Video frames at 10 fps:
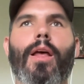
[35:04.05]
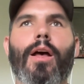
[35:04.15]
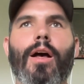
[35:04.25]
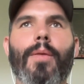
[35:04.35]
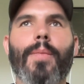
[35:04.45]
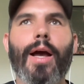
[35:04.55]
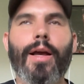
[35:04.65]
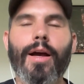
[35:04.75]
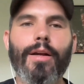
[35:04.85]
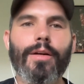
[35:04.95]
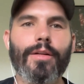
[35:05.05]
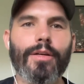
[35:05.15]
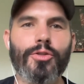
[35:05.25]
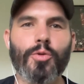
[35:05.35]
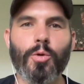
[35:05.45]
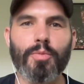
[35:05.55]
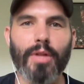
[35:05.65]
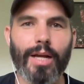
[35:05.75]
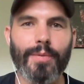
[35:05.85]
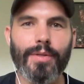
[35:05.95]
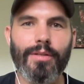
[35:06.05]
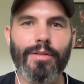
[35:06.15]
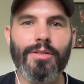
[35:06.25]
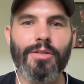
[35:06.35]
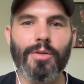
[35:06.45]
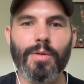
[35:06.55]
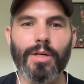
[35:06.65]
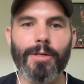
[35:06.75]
I hired George Blackman to